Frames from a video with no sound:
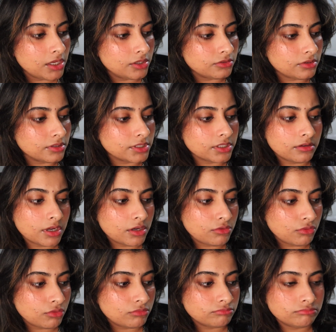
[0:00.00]
So I was like, okay,
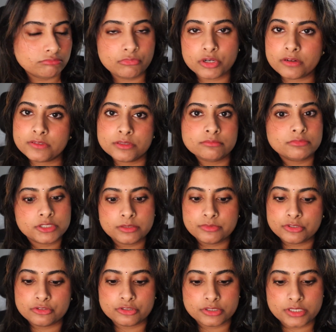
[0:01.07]
cool, whatever, seems
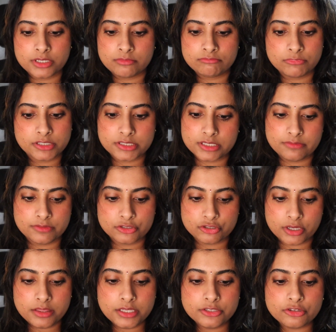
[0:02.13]
interesting, let's give it a
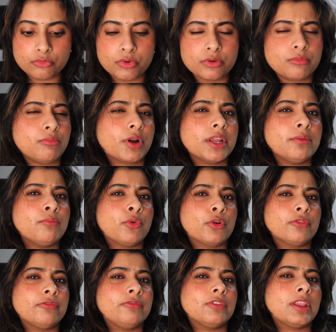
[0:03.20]
shot. These are my more
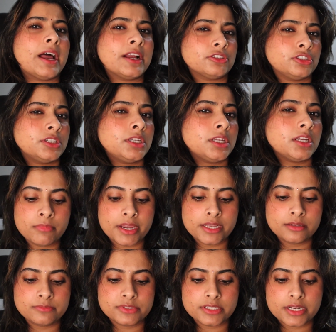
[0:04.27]
flashy
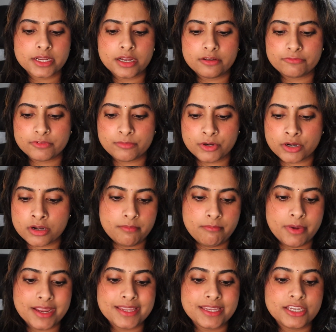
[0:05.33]
items that I got from her.
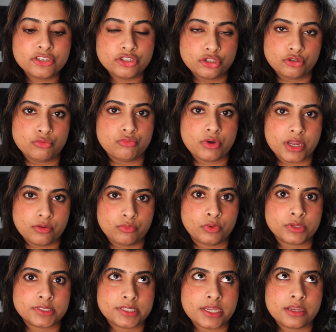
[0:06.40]
My issue, I will
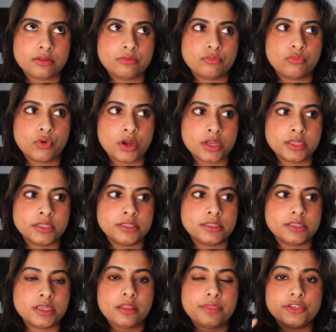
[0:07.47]
say,
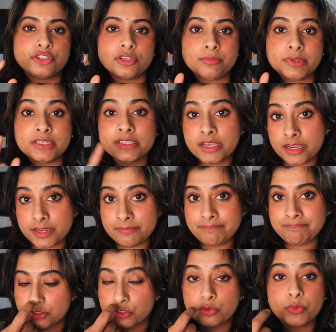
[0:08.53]
was the shipping
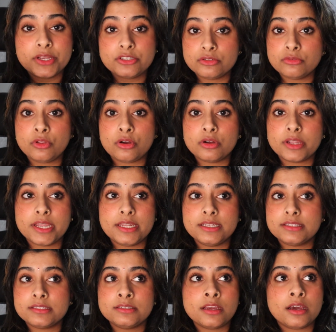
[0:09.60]
time took way too long, and
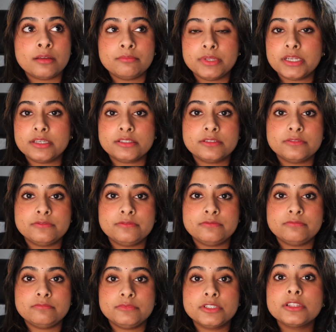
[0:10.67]
it's not because of
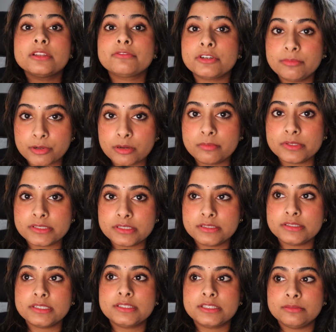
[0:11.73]
delivery
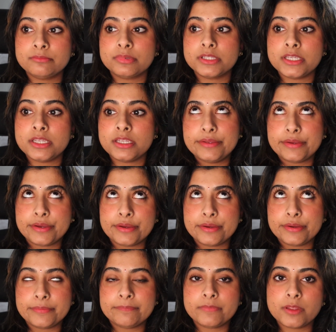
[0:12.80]
purposes, it's simply,
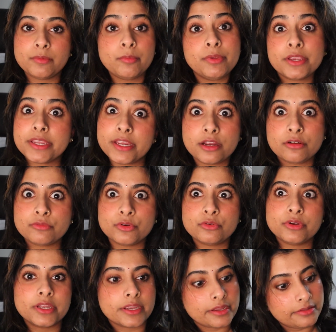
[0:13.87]
let me be a Karen real
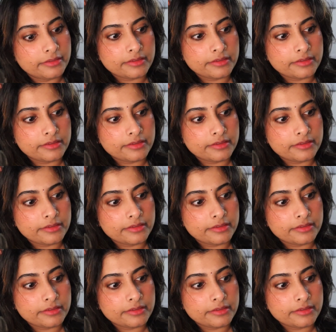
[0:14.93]
quick and